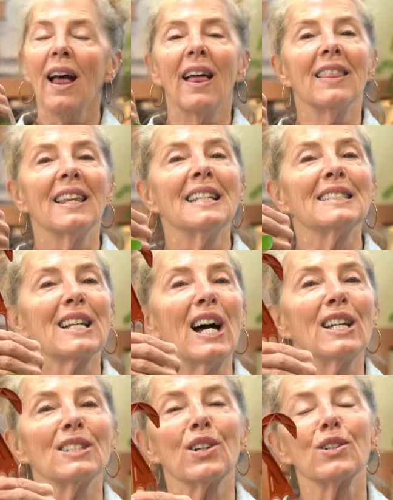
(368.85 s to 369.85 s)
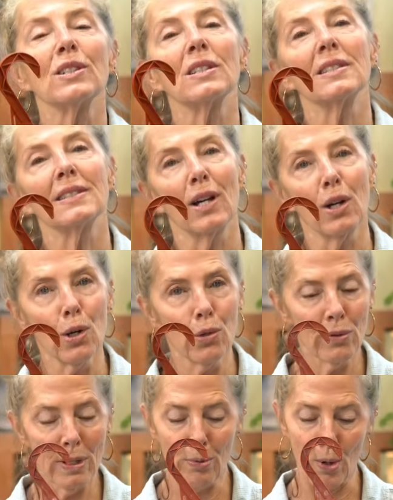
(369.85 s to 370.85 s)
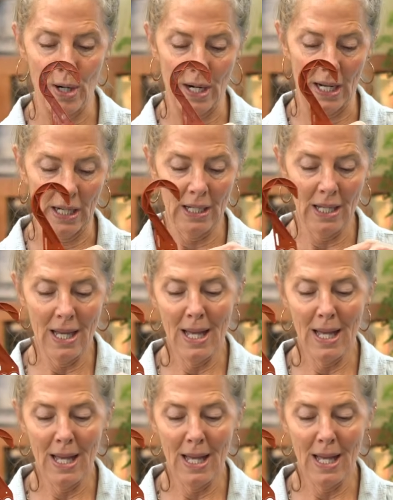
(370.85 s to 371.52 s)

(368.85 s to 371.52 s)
These guys are so rewarding